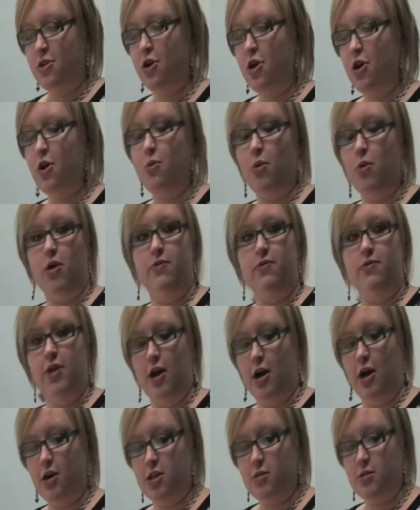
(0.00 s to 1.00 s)
You're one of the
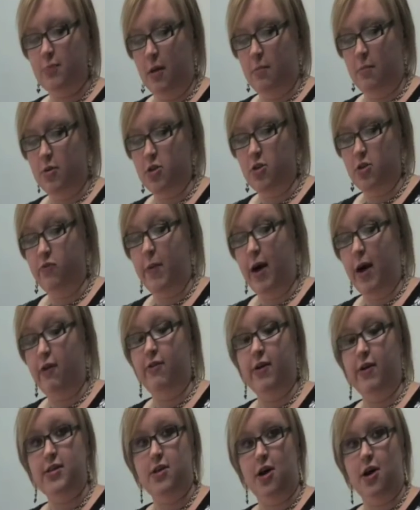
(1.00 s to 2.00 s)
youngest members of
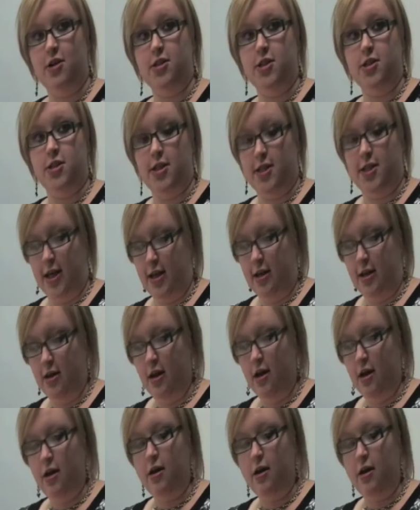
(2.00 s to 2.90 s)
Belfast Council to date.